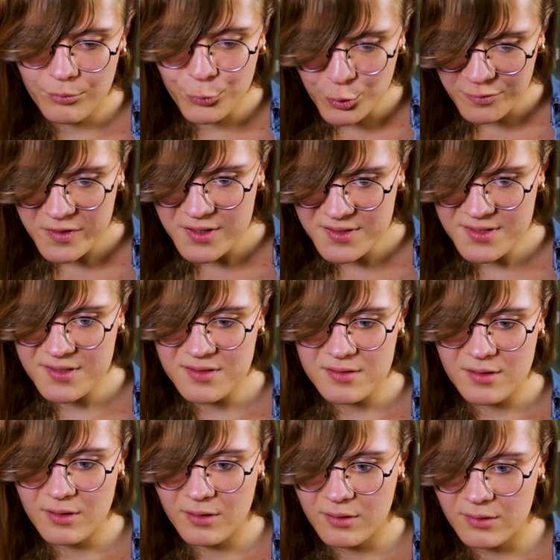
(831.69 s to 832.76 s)

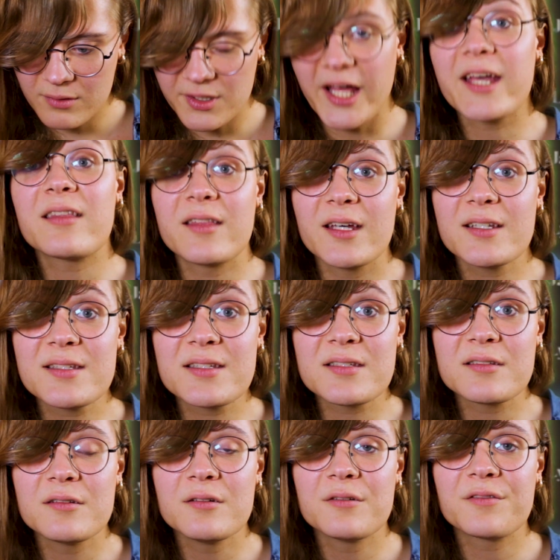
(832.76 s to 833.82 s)
Movies like
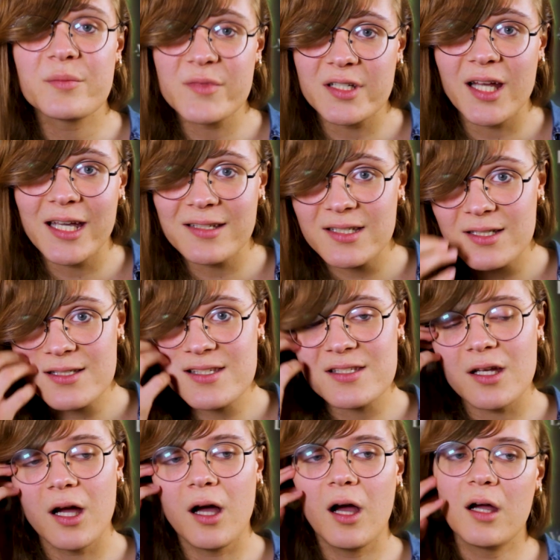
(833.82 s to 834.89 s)
this from the
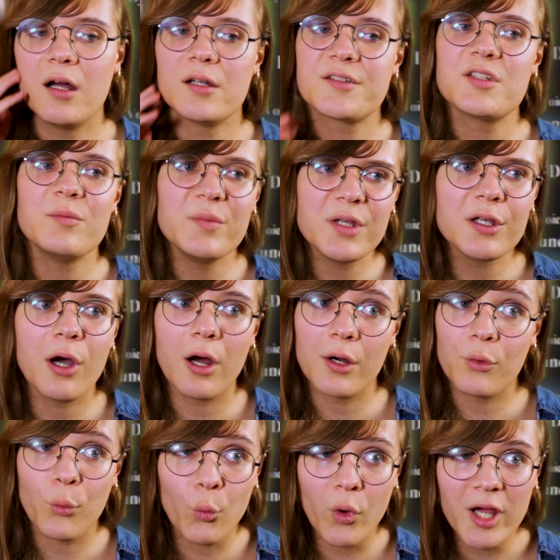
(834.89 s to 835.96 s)
90s to me
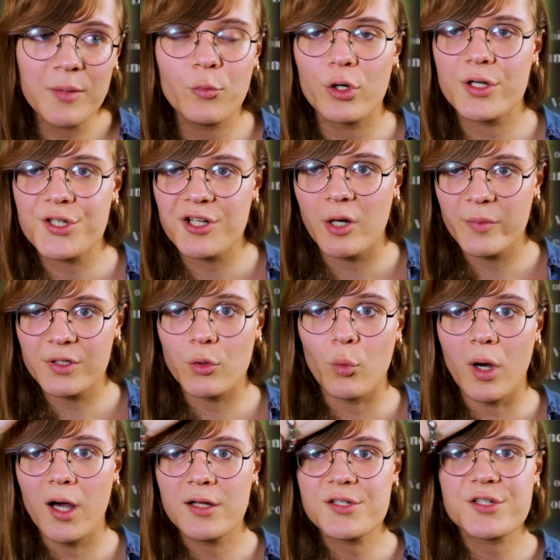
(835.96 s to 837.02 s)
are way more charming to
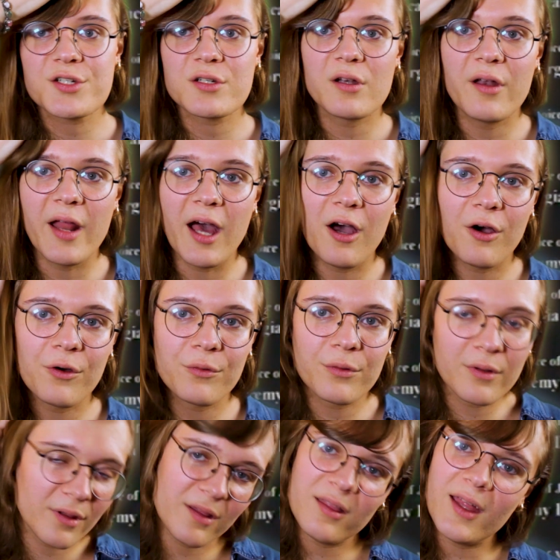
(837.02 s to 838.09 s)
watch
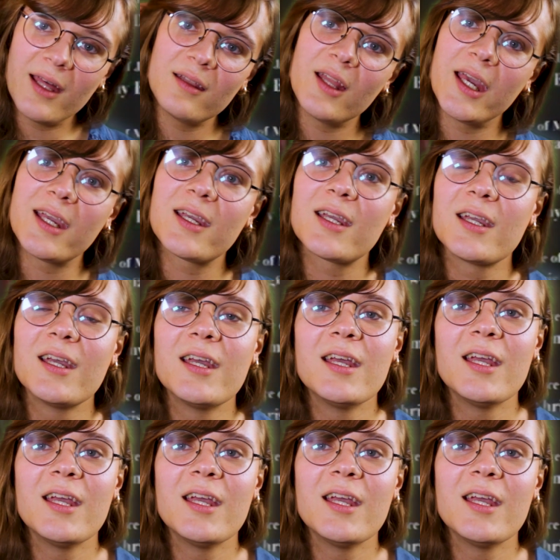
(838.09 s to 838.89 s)
now that like